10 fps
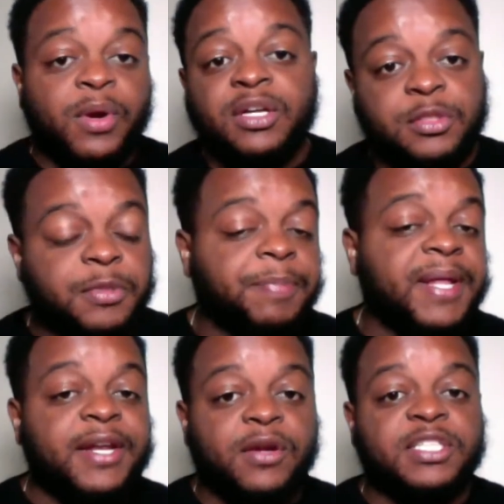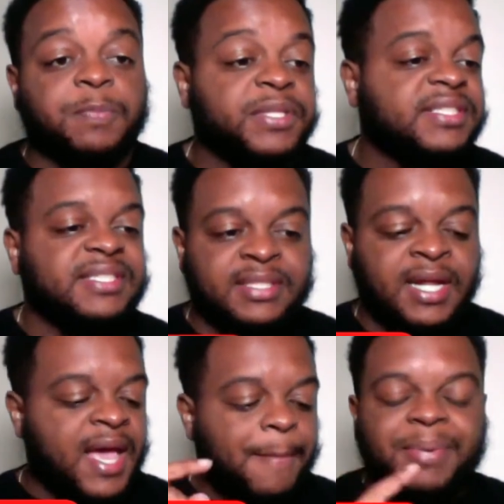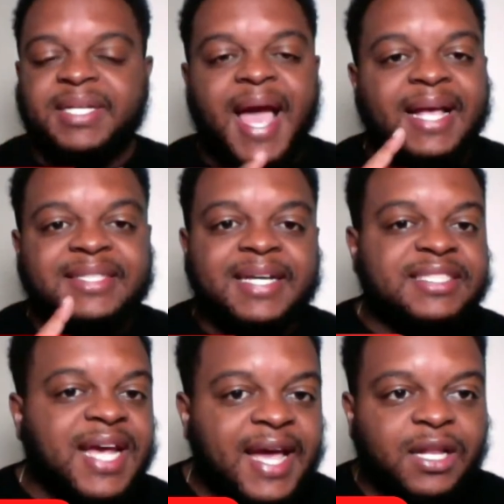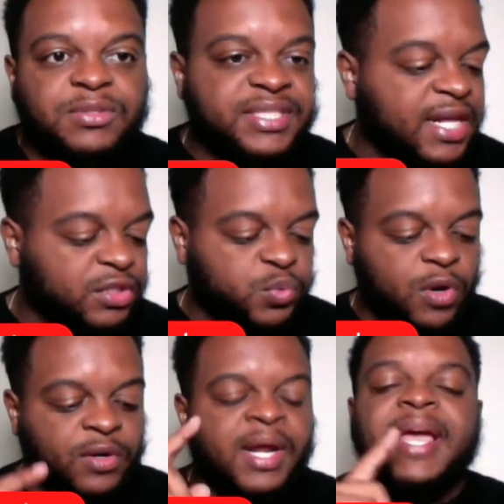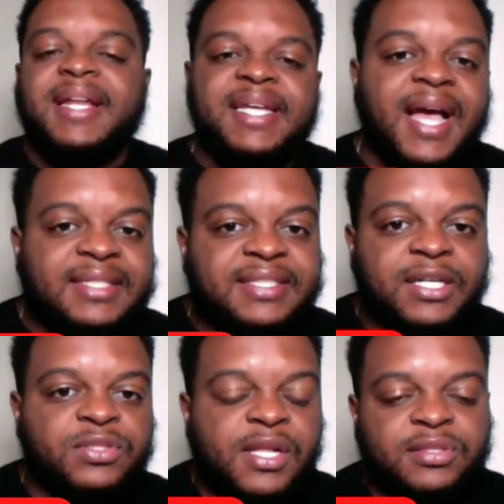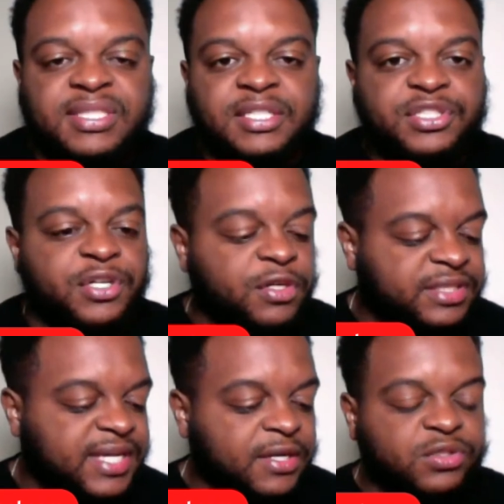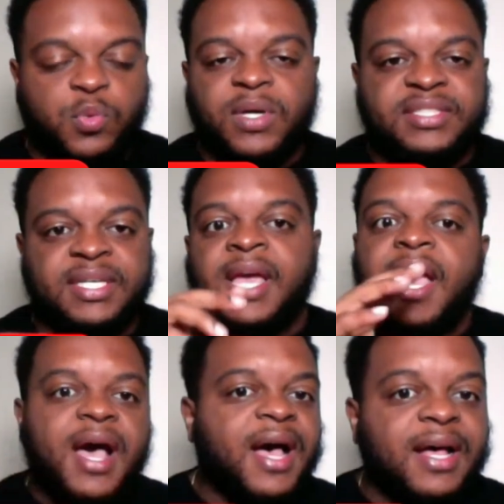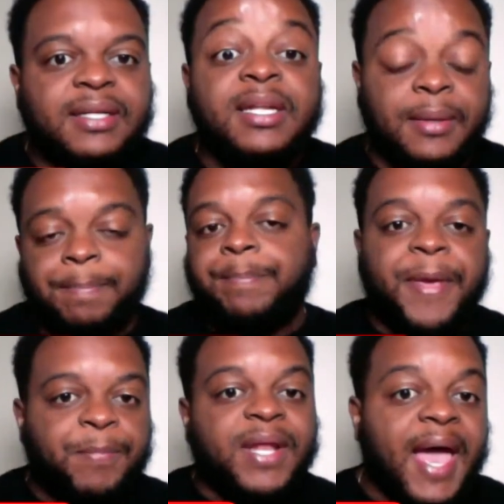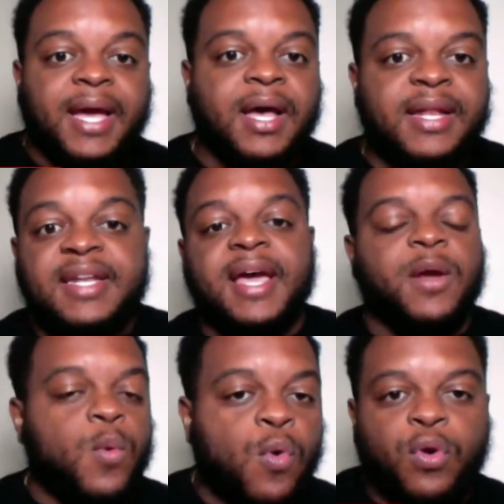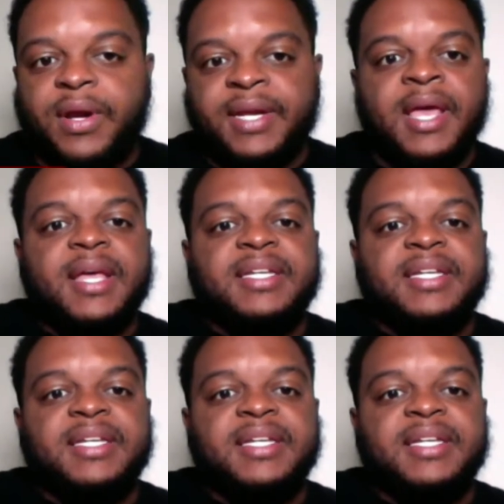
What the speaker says: They were eligible to play during the spring season, but guys like Shiloh Sanders weren't. Deion Sanders' other son, Shadur Sanders, wasn't. People like Nugget Warren,